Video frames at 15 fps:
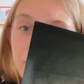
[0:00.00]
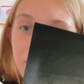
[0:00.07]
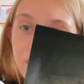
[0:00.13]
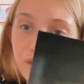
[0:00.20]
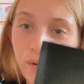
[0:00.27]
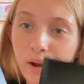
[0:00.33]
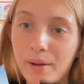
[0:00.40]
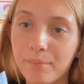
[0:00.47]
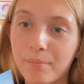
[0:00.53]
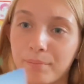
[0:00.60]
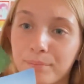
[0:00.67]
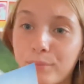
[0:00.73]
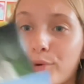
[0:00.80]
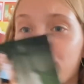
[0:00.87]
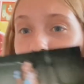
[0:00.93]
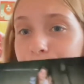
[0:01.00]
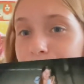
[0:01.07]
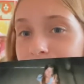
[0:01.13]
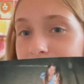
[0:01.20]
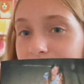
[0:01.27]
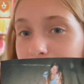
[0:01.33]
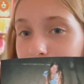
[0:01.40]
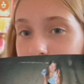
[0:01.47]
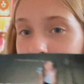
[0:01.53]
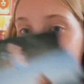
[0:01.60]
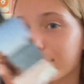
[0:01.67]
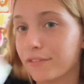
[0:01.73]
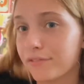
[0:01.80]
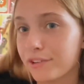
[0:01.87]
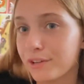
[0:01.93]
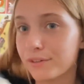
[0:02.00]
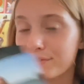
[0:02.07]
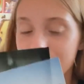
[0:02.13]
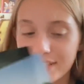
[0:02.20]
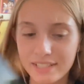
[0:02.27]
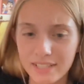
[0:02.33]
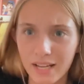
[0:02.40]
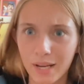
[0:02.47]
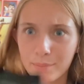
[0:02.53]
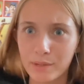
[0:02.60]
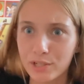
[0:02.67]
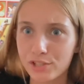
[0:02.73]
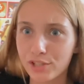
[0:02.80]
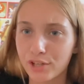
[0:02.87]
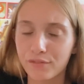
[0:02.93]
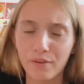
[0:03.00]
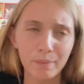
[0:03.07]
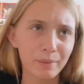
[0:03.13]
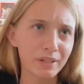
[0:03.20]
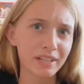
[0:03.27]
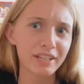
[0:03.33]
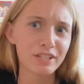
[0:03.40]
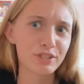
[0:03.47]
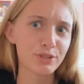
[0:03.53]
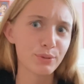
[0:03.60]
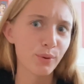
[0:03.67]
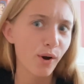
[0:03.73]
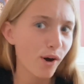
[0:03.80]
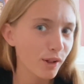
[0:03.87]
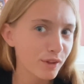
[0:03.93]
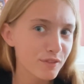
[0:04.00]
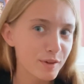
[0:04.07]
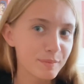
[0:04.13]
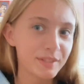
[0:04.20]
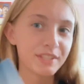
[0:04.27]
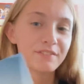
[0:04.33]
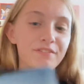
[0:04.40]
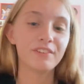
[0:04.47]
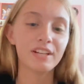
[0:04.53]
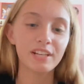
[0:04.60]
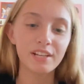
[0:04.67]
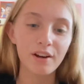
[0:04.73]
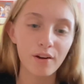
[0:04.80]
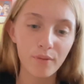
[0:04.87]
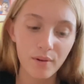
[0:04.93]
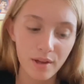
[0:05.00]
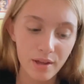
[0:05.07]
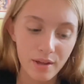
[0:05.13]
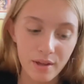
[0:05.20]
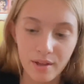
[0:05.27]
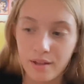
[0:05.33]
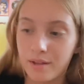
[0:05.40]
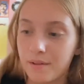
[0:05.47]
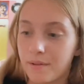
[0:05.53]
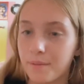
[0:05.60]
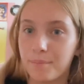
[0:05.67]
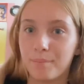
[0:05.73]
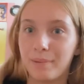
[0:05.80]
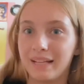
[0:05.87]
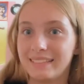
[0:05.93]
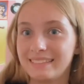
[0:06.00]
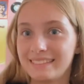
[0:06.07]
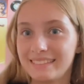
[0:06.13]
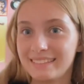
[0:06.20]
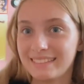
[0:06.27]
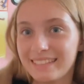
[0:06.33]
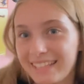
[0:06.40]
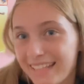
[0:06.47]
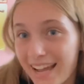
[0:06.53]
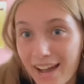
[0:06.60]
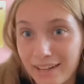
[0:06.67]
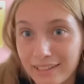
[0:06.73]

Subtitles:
So I'm going to be decorating a few of these. I'm not sure if I'm going to get to all of them in the video, but yeah.